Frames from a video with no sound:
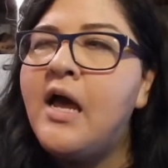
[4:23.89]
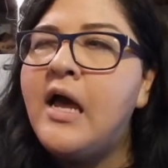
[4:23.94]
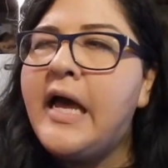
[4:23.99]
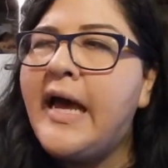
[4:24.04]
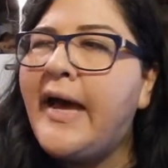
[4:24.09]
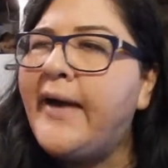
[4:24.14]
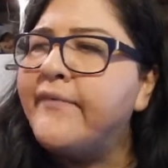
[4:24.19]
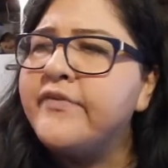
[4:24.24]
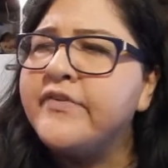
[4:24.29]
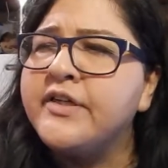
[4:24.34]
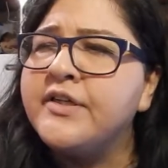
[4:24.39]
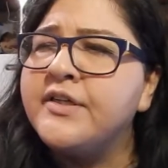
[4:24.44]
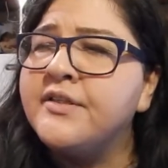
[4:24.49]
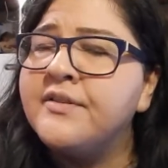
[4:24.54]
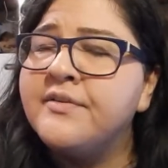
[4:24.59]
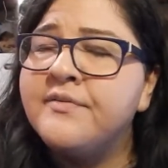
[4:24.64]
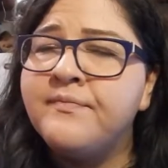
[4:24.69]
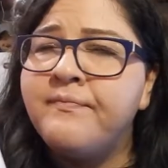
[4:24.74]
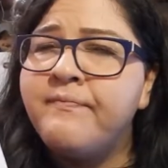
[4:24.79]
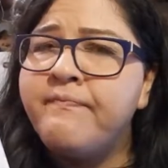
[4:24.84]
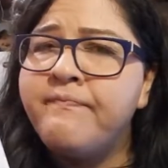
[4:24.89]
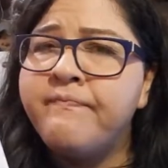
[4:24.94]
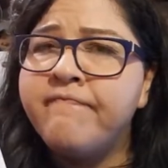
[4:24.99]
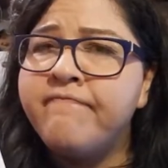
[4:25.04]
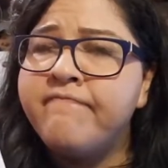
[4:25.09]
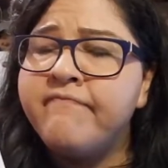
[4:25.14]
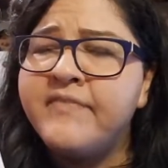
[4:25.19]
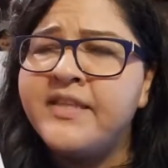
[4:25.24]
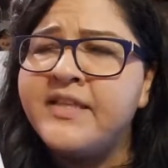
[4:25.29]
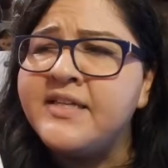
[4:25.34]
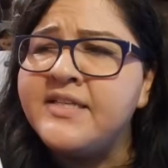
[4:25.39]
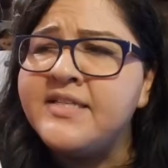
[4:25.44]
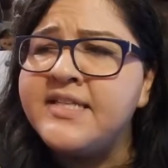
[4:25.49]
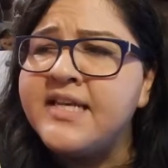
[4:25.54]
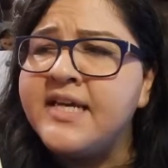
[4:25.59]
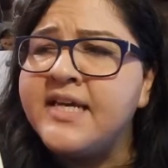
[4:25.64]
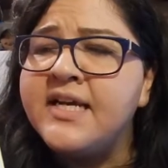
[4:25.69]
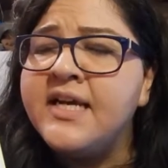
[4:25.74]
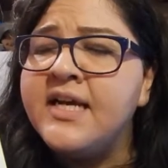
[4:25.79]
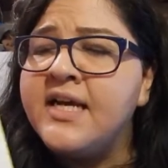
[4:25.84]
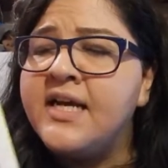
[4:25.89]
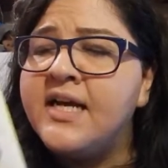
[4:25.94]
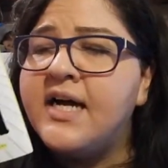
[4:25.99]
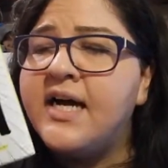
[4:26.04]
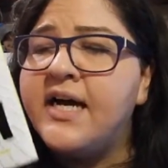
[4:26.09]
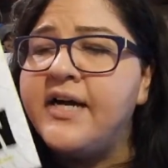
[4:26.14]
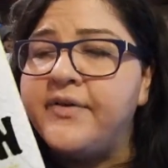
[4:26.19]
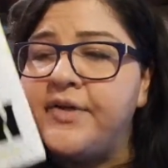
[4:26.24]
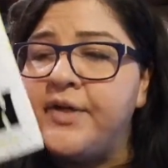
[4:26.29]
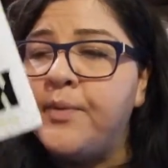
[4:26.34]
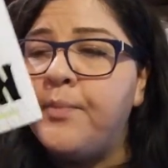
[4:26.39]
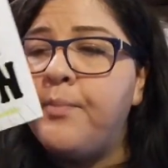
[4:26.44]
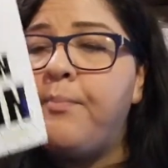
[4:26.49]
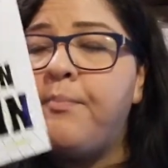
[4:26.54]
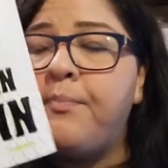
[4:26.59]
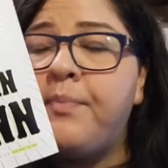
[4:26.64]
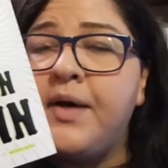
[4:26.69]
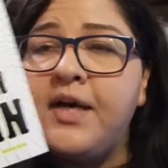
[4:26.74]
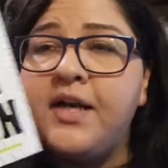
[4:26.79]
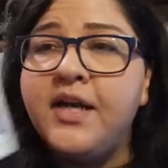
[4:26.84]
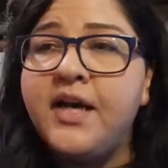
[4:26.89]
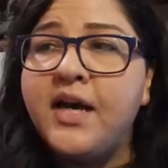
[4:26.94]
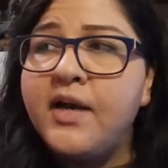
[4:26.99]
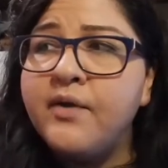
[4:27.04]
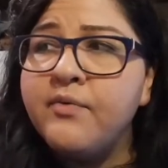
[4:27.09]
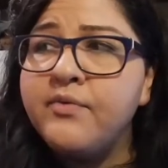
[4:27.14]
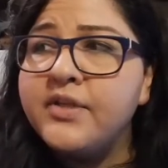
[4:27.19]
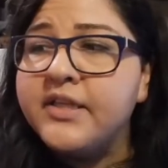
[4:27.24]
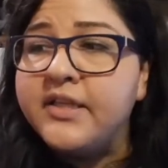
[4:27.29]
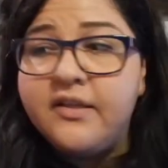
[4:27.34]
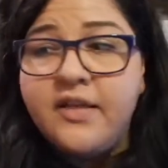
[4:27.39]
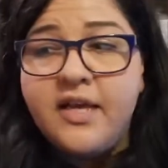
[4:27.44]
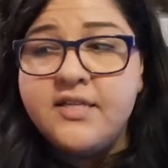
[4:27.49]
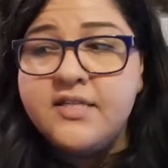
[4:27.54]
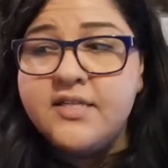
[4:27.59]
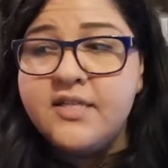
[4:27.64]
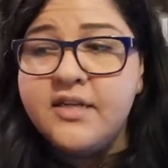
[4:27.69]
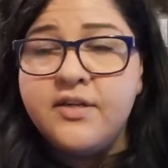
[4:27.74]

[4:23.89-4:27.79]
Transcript: However, that said, I don't know, but I really liked it.